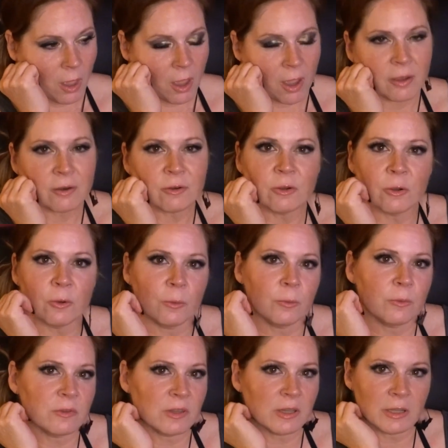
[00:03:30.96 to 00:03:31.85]
I don't know, it
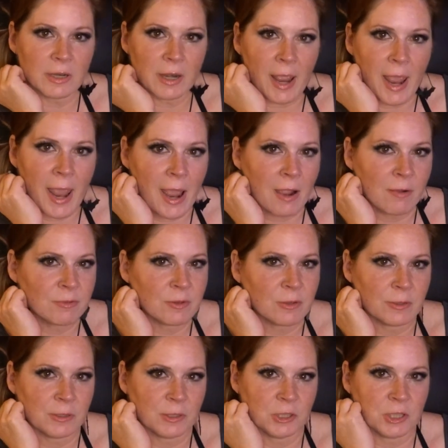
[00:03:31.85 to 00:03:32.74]
was like an
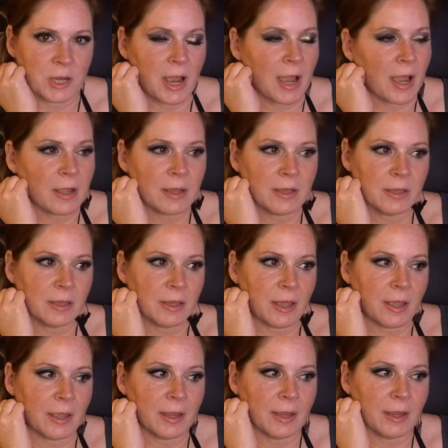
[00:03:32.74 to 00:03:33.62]
aftershock,
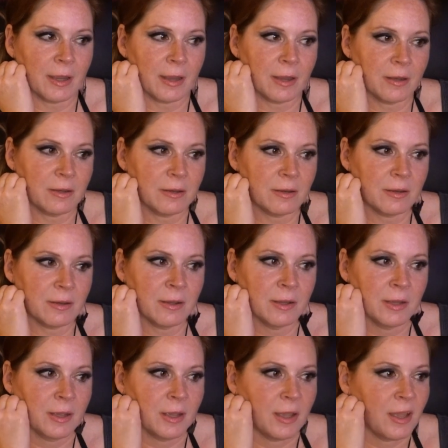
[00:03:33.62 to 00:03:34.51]
and
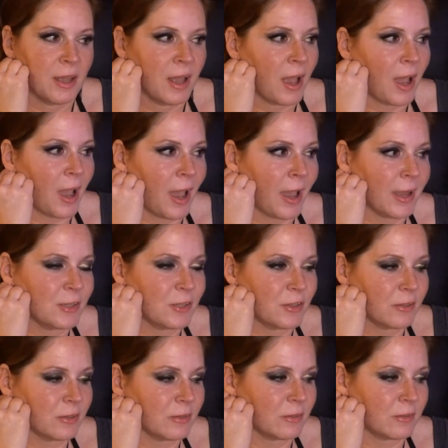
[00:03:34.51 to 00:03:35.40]
I
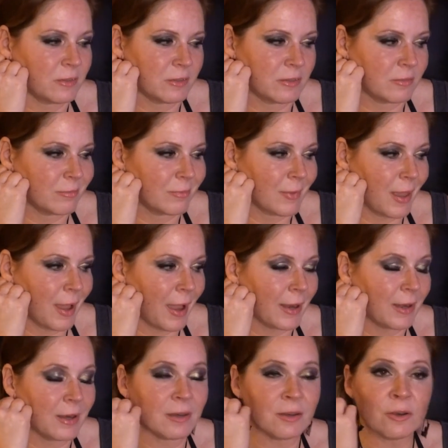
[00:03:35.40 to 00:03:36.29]
just,
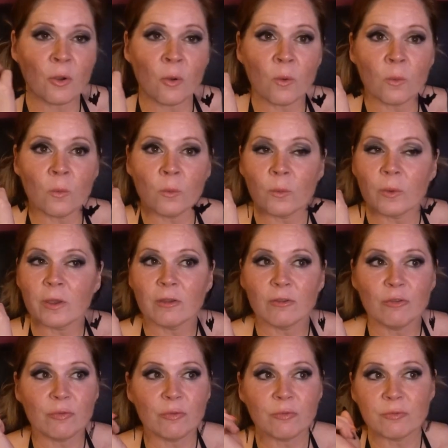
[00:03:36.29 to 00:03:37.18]
I didn't know
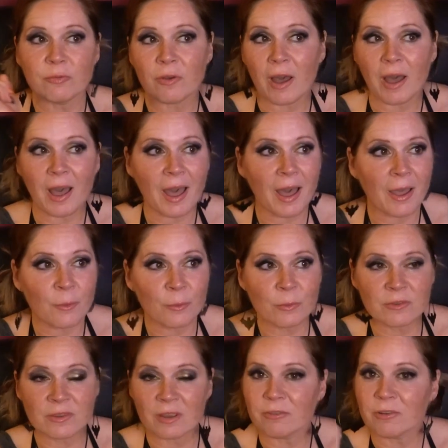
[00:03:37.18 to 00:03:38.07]
if I
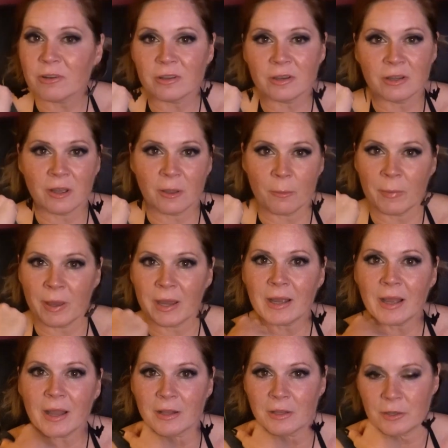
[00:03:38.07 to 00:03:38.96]
was ever gonna come
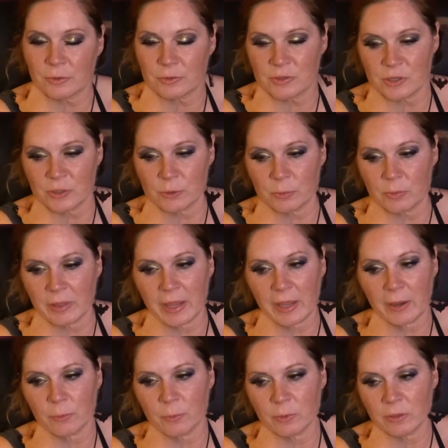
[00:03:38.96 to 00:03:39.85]
back on YouTube.
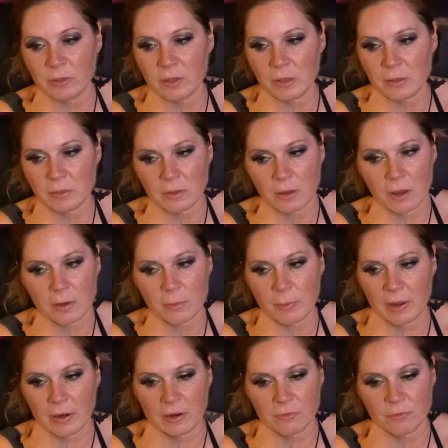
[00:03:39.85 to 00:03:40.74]
Like, I really thought
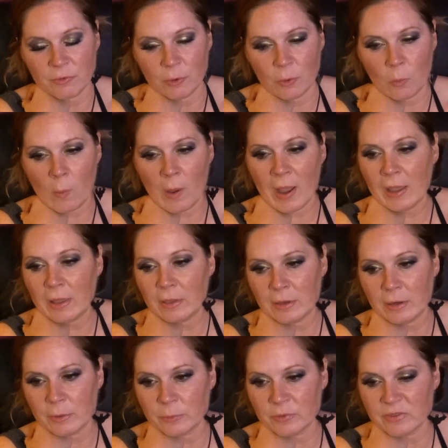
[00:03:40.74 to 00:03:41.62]
about it for a while,
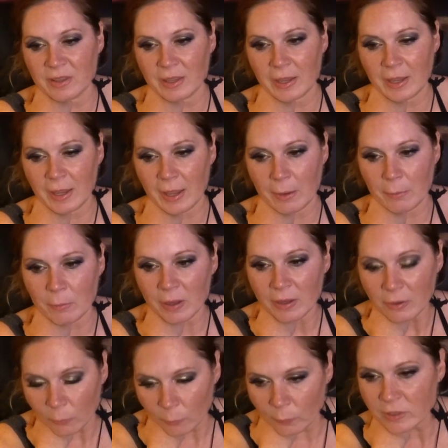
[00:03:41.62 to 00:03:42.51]
and I was like, am
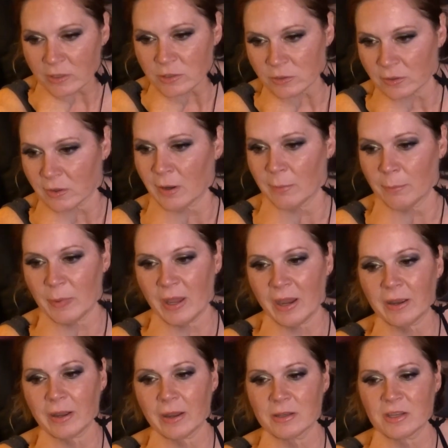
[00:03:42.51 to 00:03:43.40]
I going to come
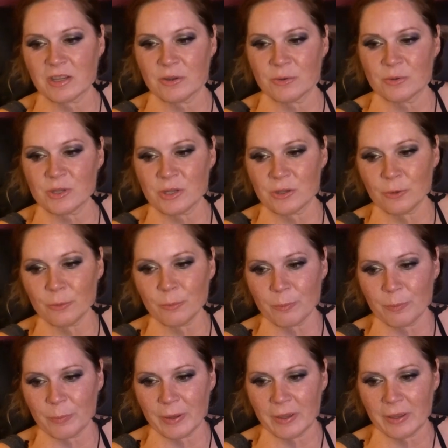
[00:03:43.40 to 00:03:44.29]
back on
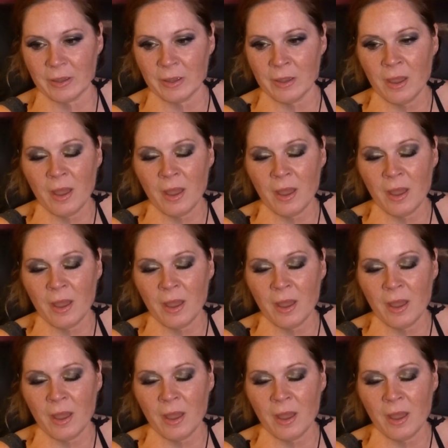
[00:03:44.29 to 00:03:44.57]
YouTube? But